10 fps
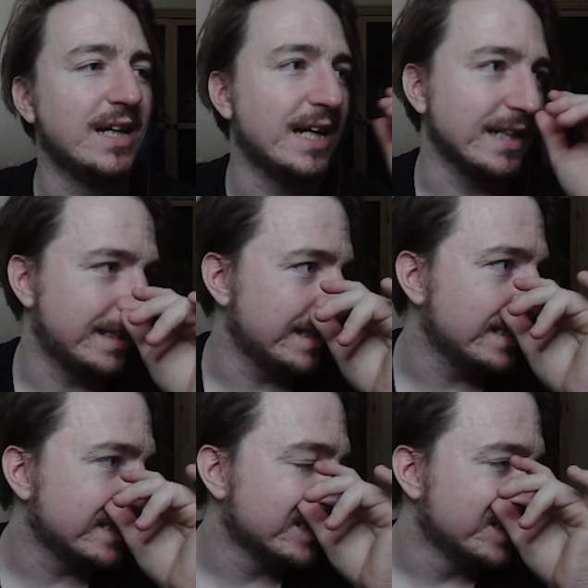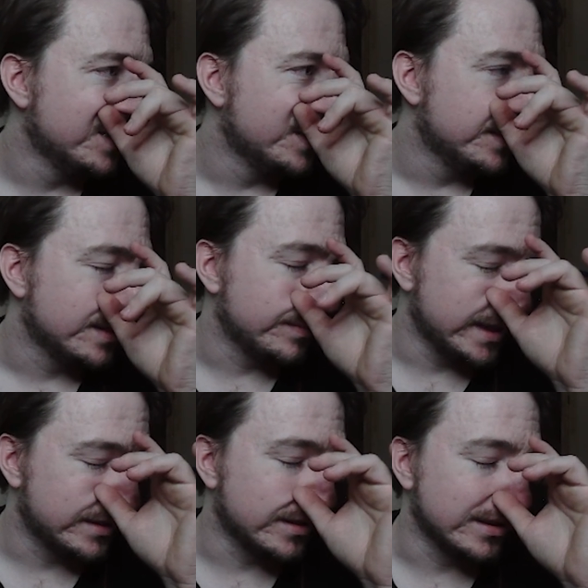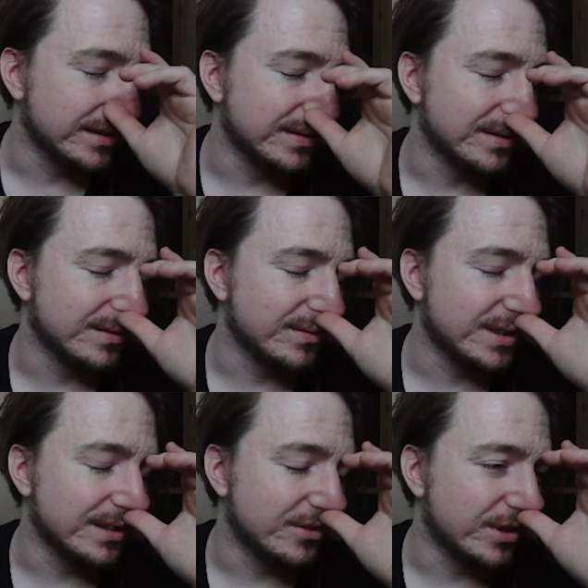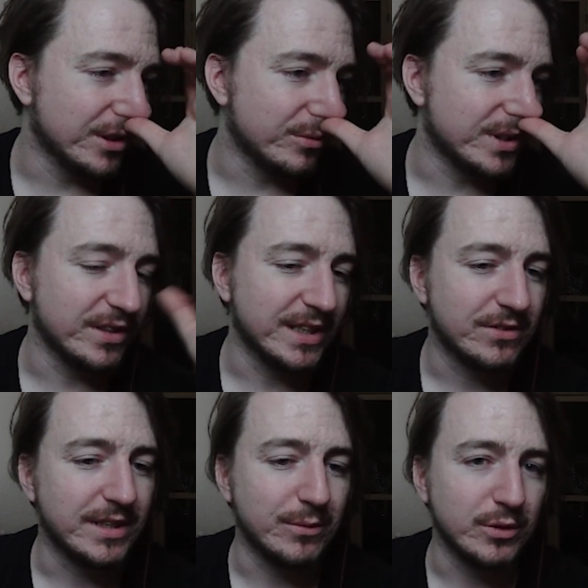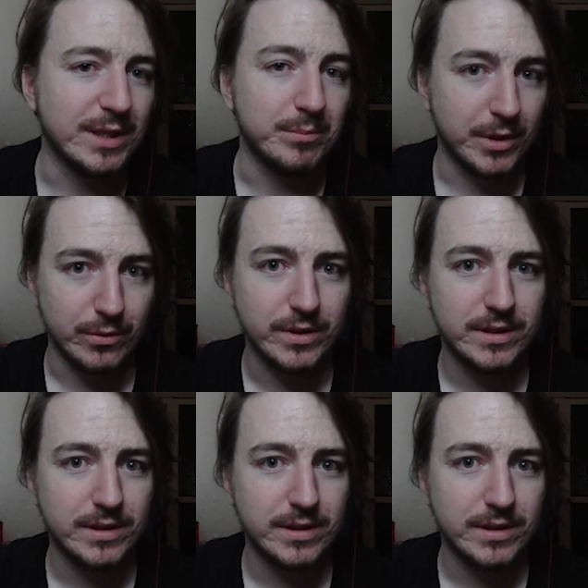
And I think based on the trailer we saw yesterday, we'll get both.